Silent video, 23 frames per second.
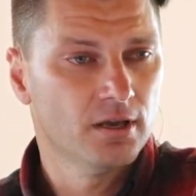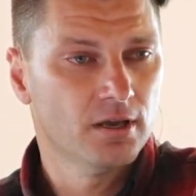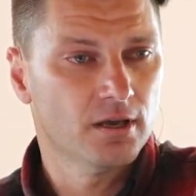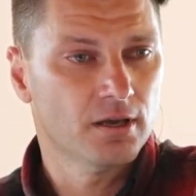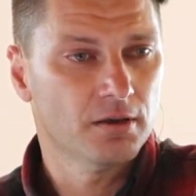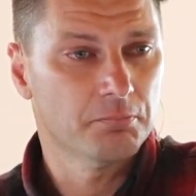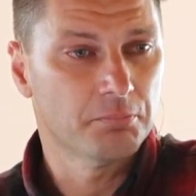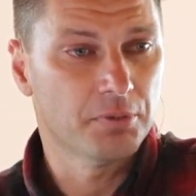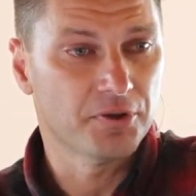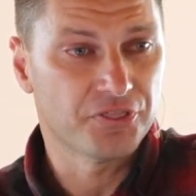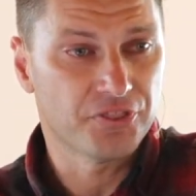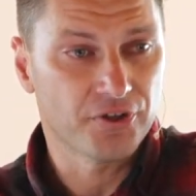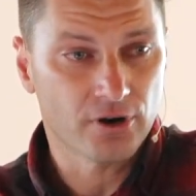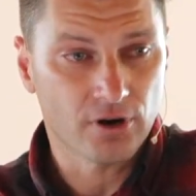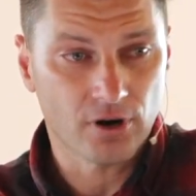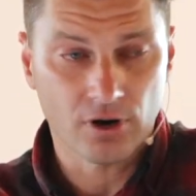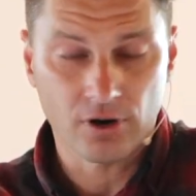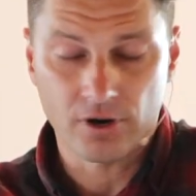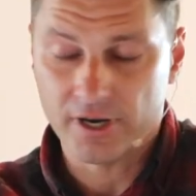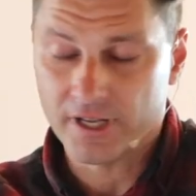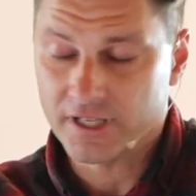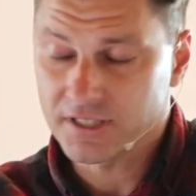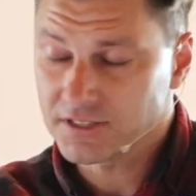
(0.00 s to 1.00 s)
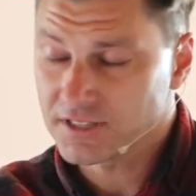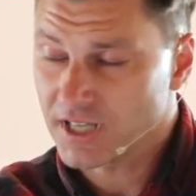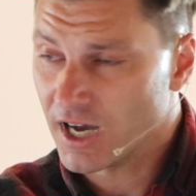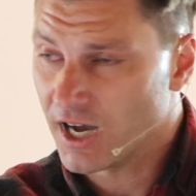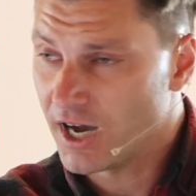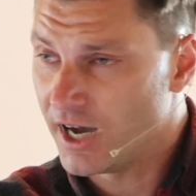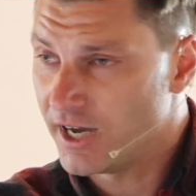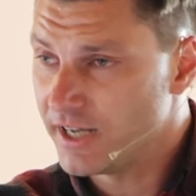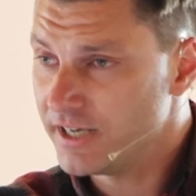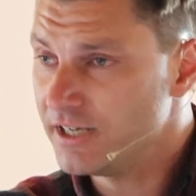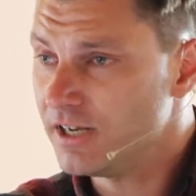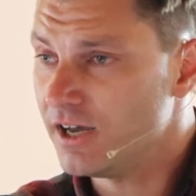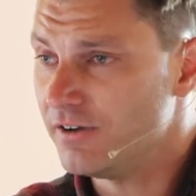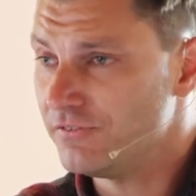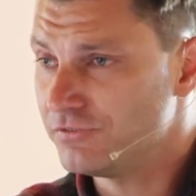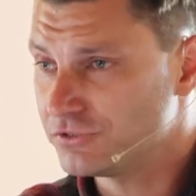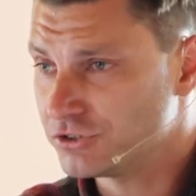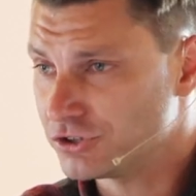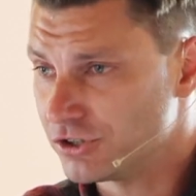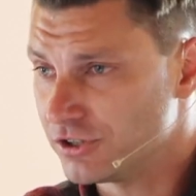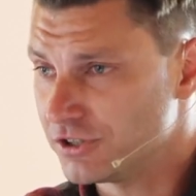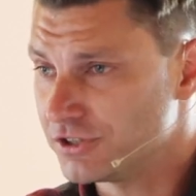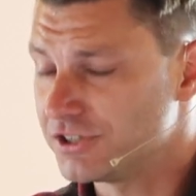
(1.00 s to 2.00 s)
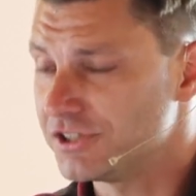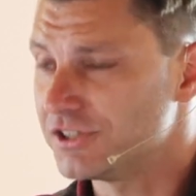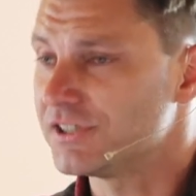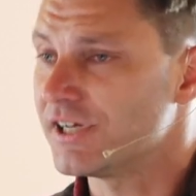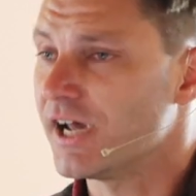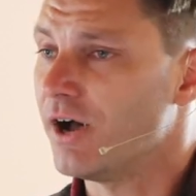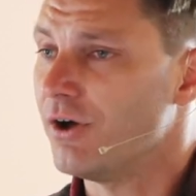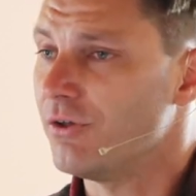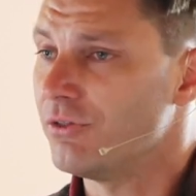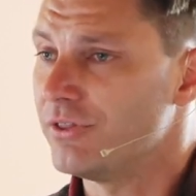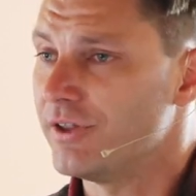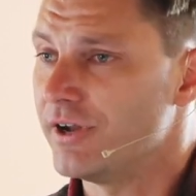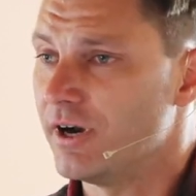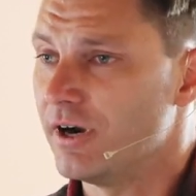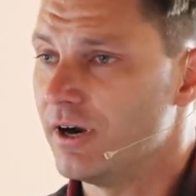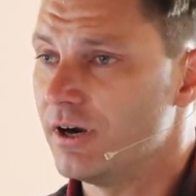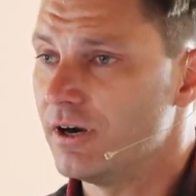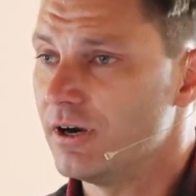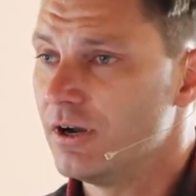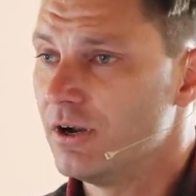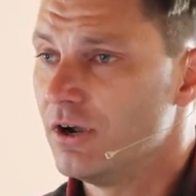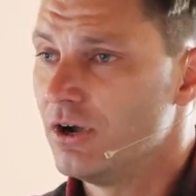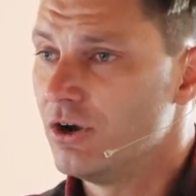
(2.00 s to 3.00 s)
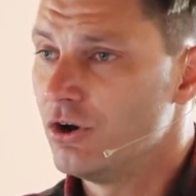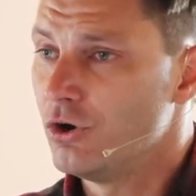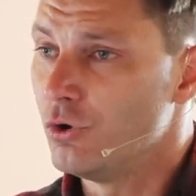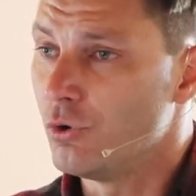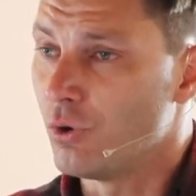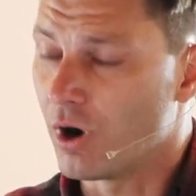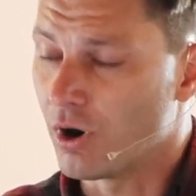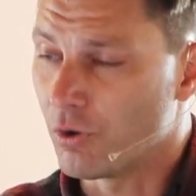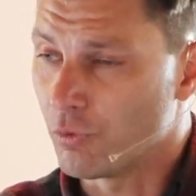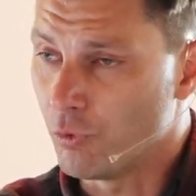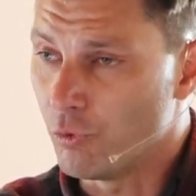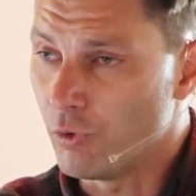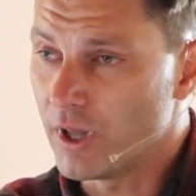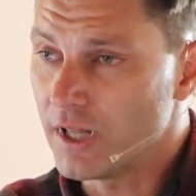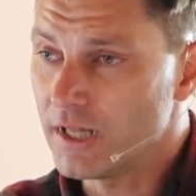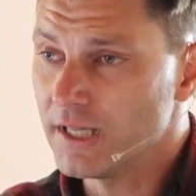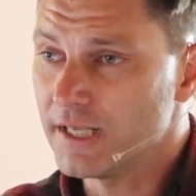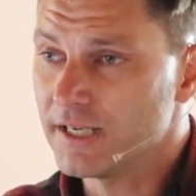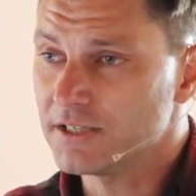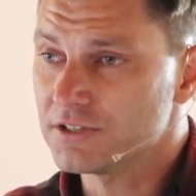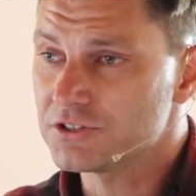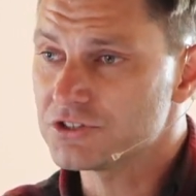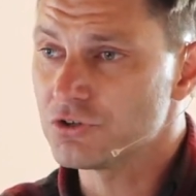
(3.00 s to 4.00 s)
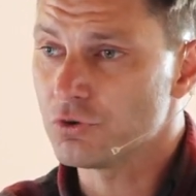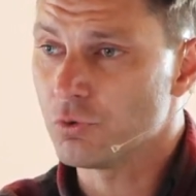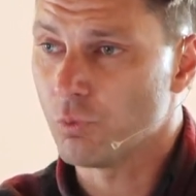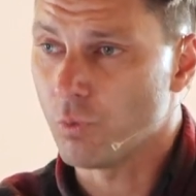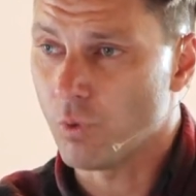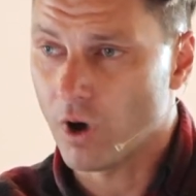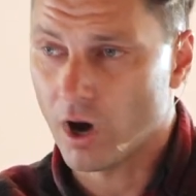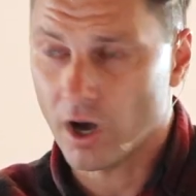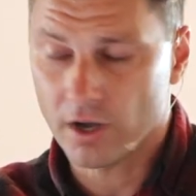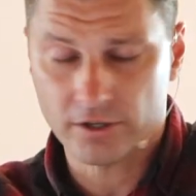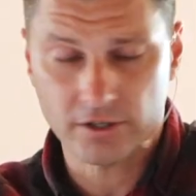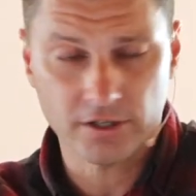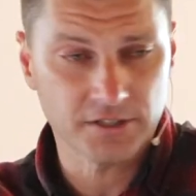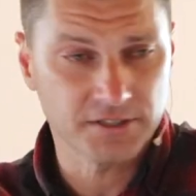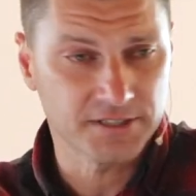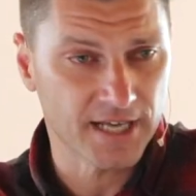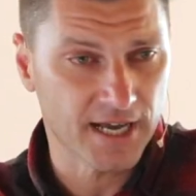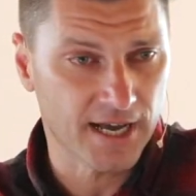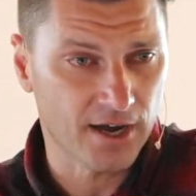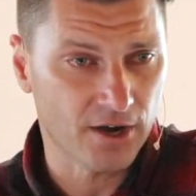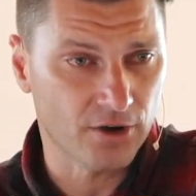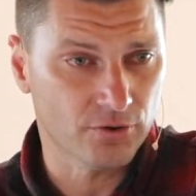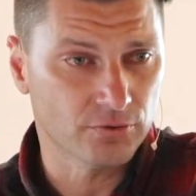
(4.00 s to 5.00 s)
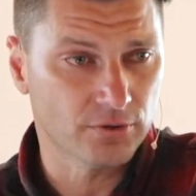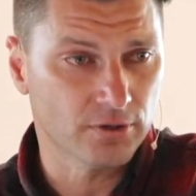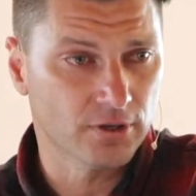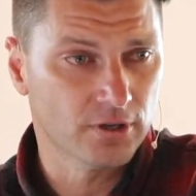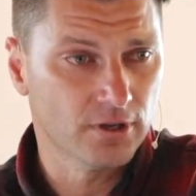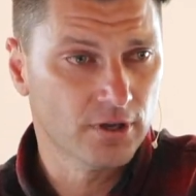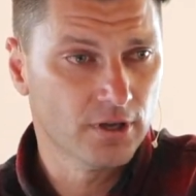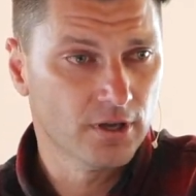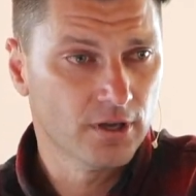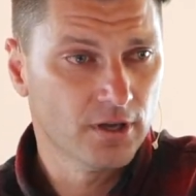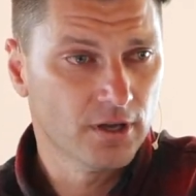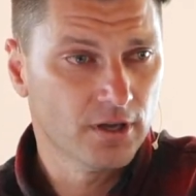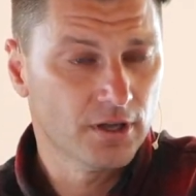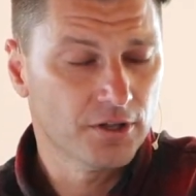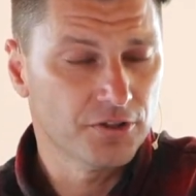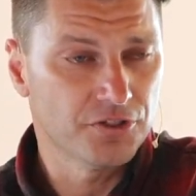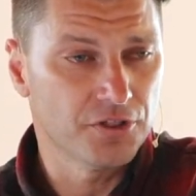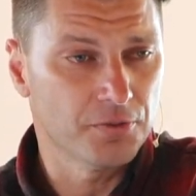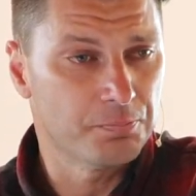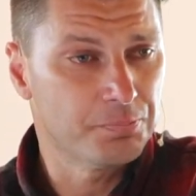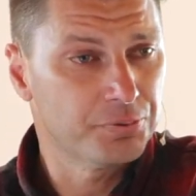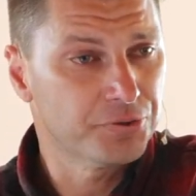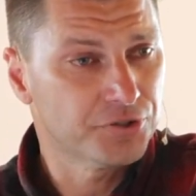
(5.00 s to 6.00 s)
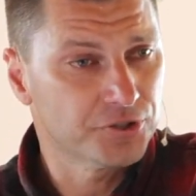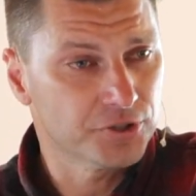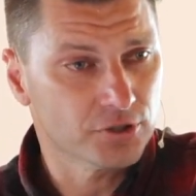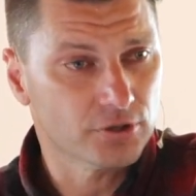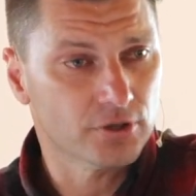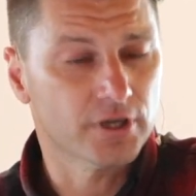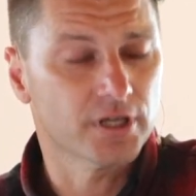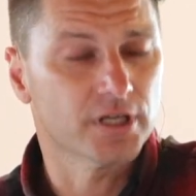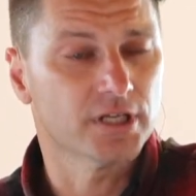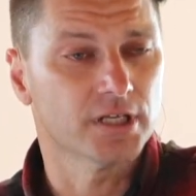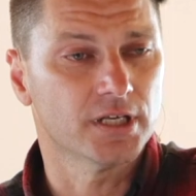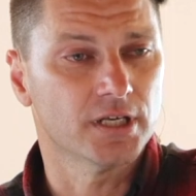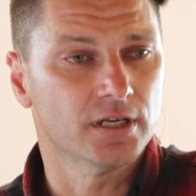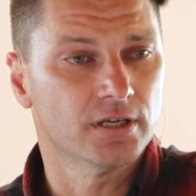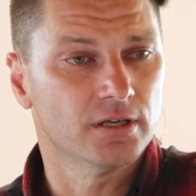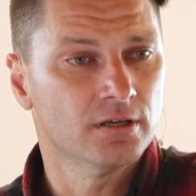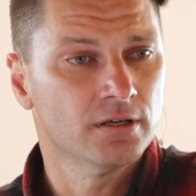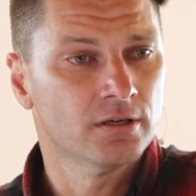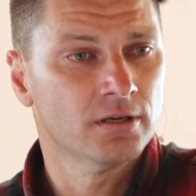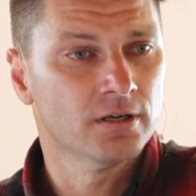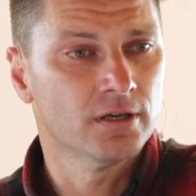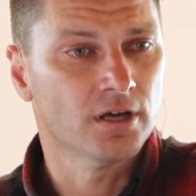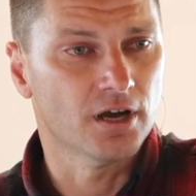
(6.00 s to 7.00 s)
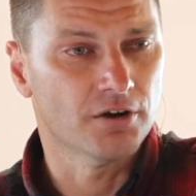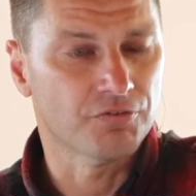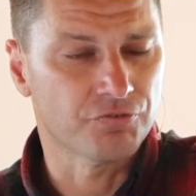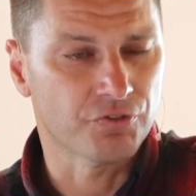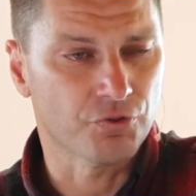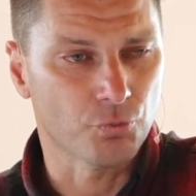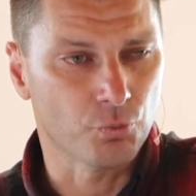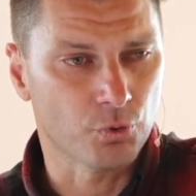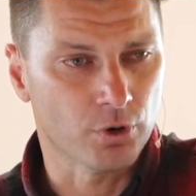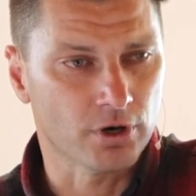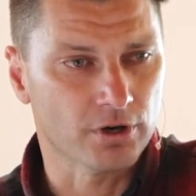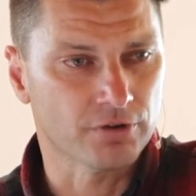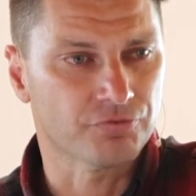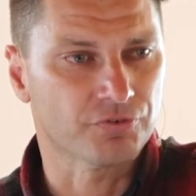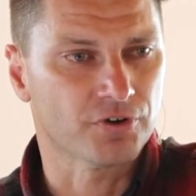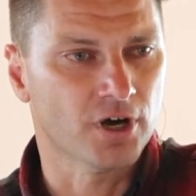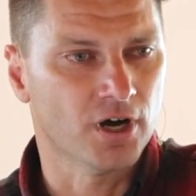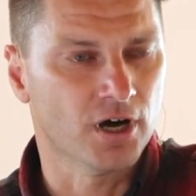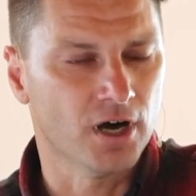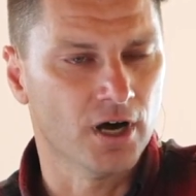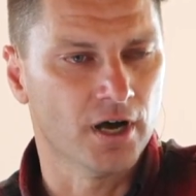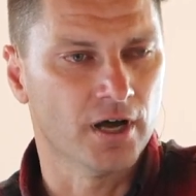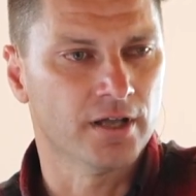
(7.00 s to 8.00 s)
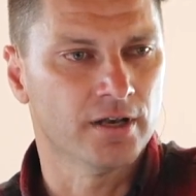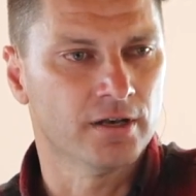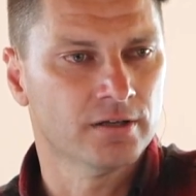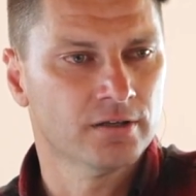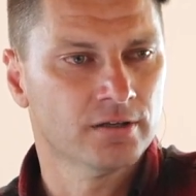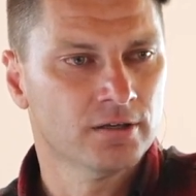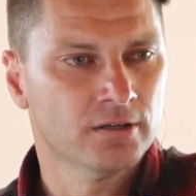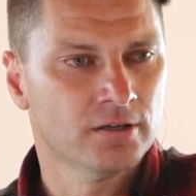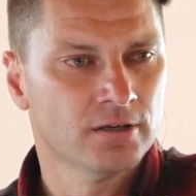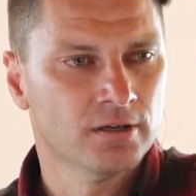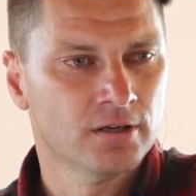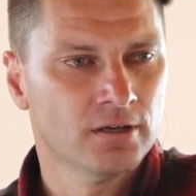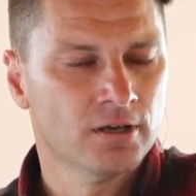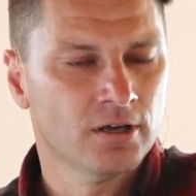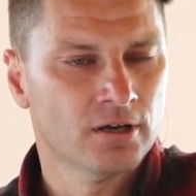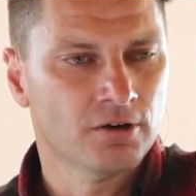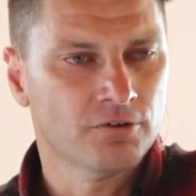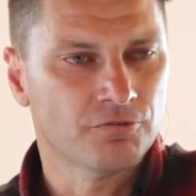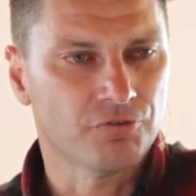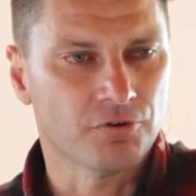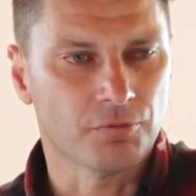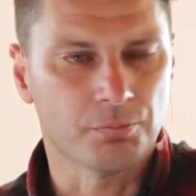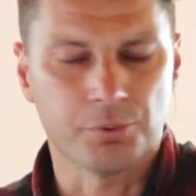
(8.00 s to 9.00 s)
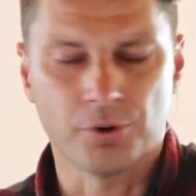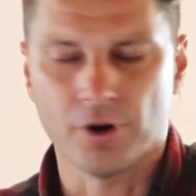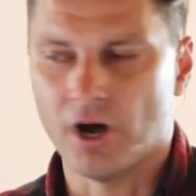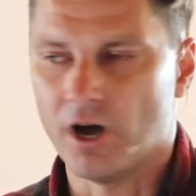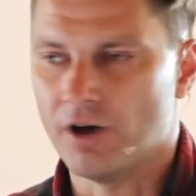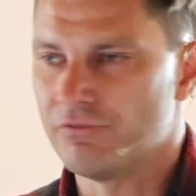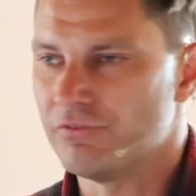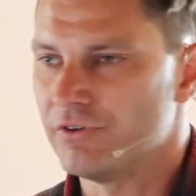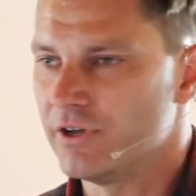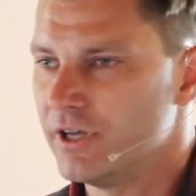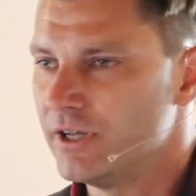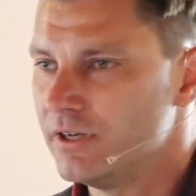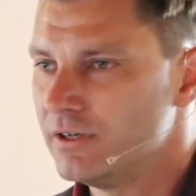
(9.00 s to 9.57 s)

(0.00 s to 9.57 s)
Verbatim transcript: But there are a ton of churches out there who are willing to water down the purity of the Word of God for profit.